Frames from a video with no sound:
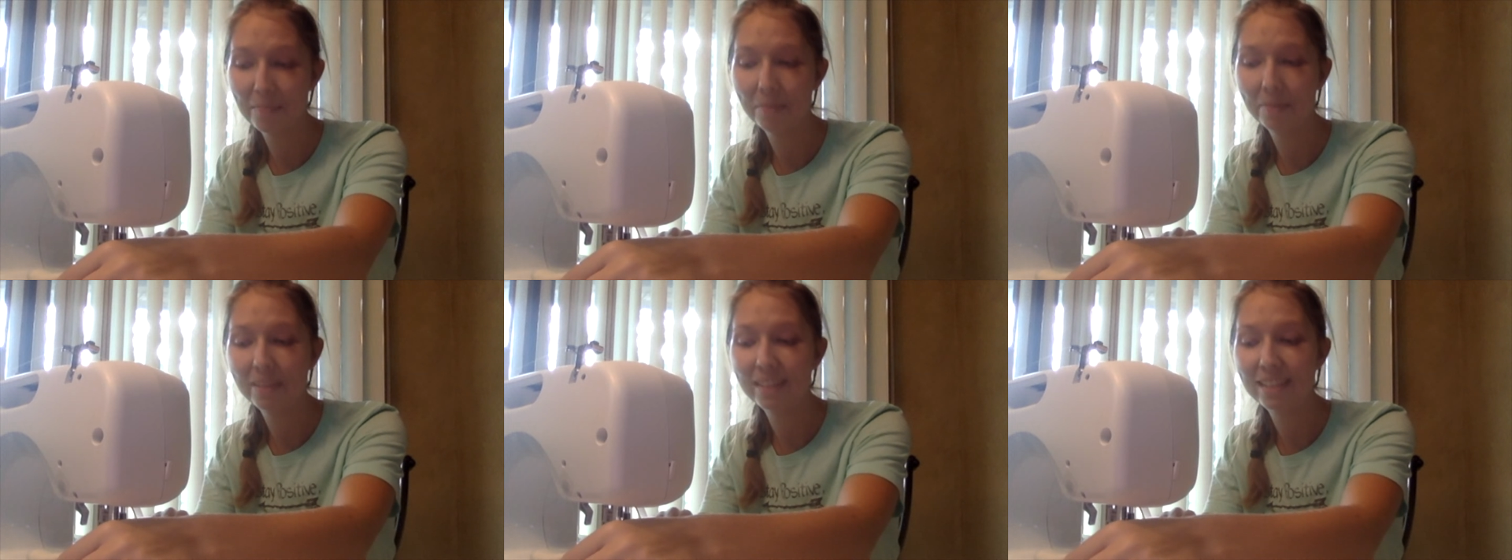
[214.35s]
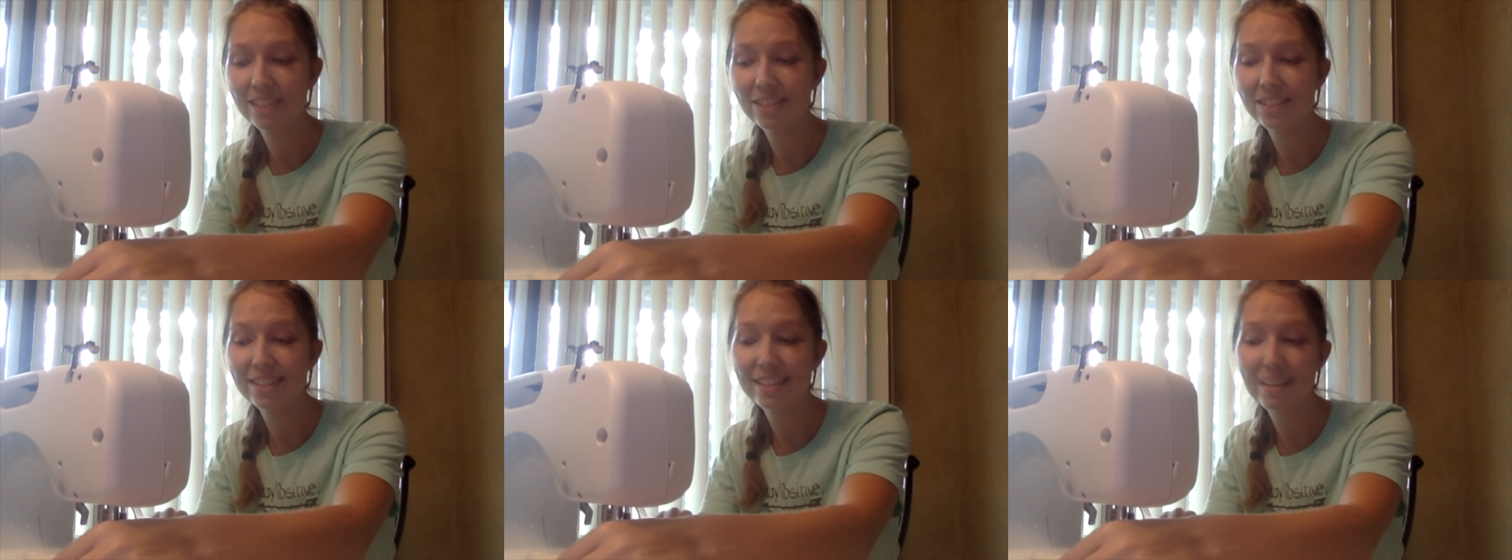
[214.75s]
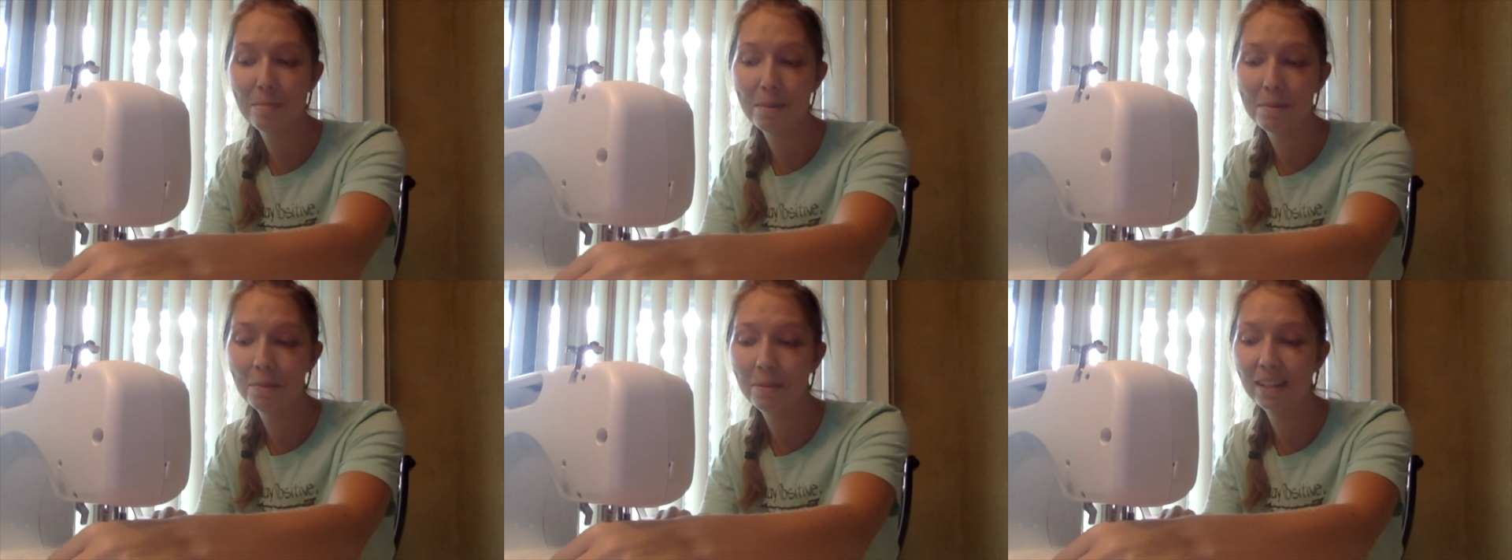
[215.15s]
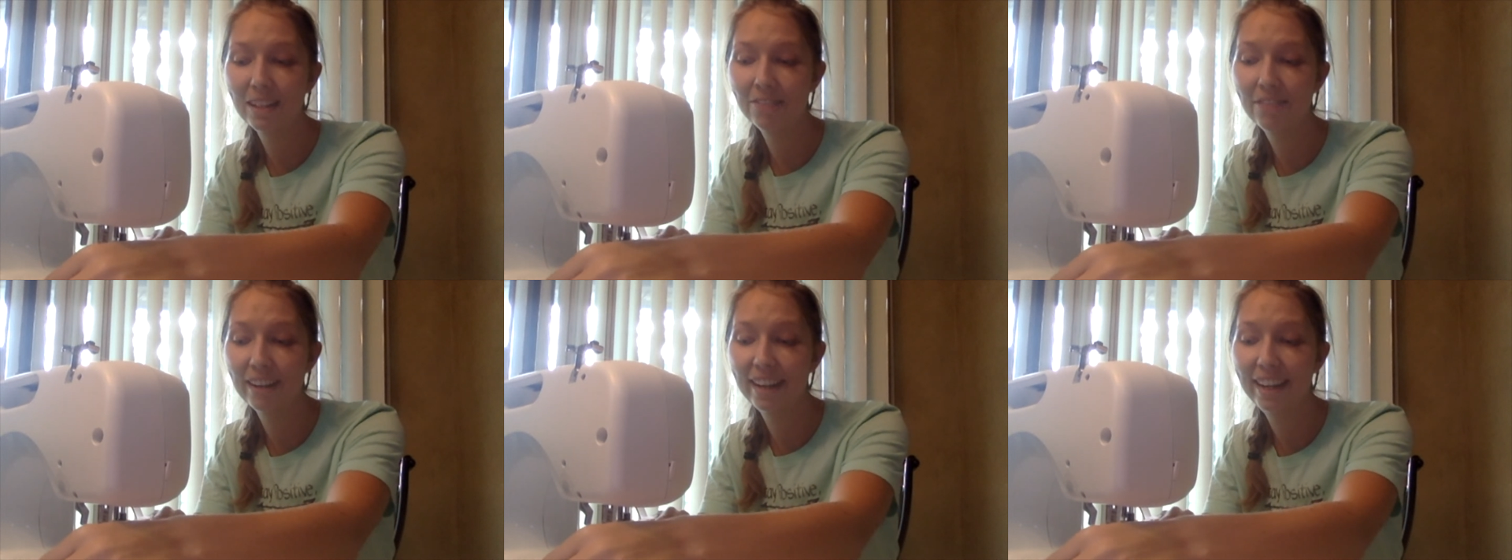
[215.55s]
but we did just maybe we
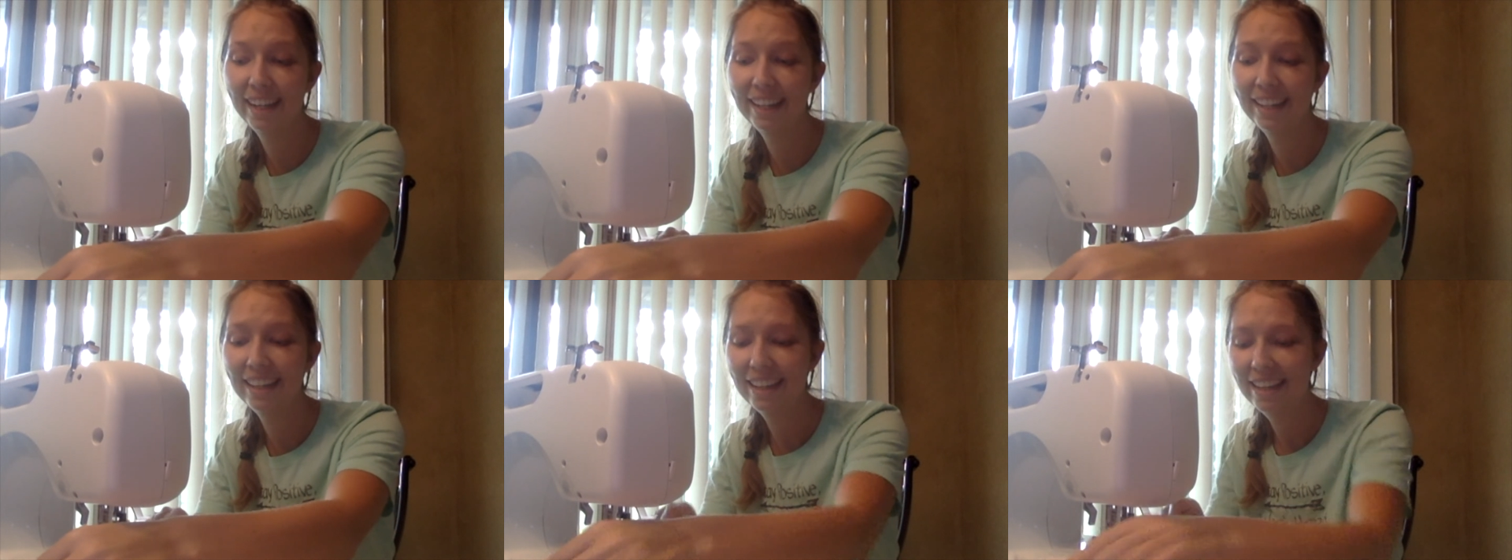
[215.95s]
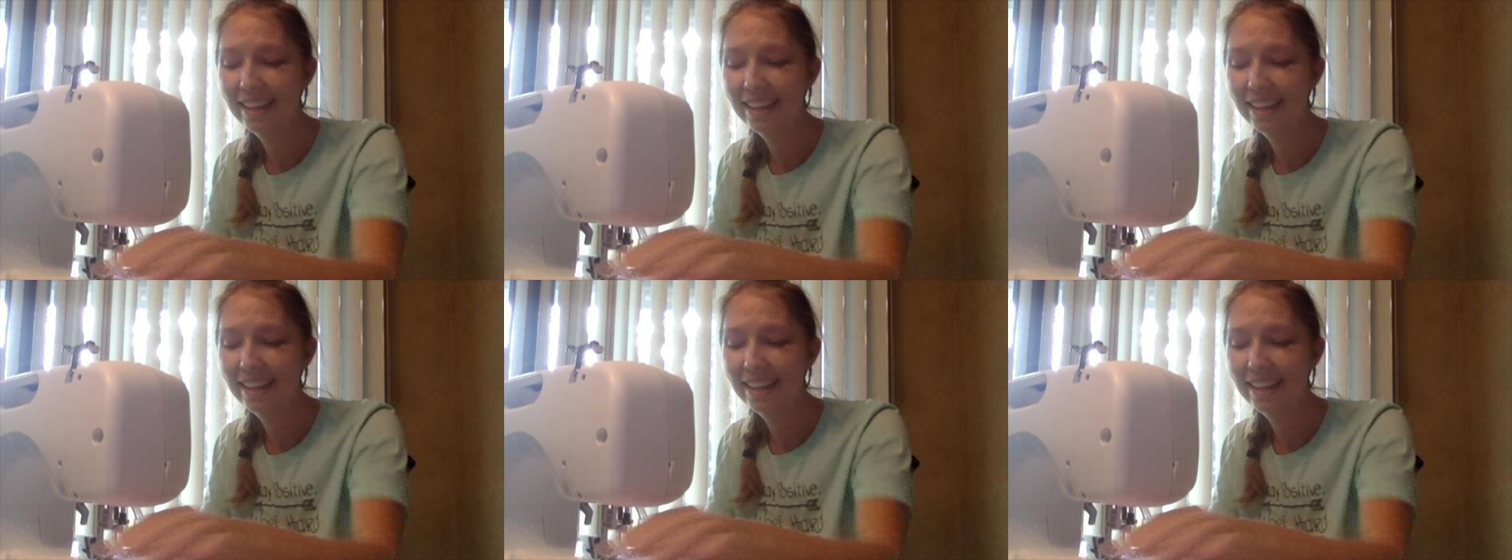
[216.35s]
could find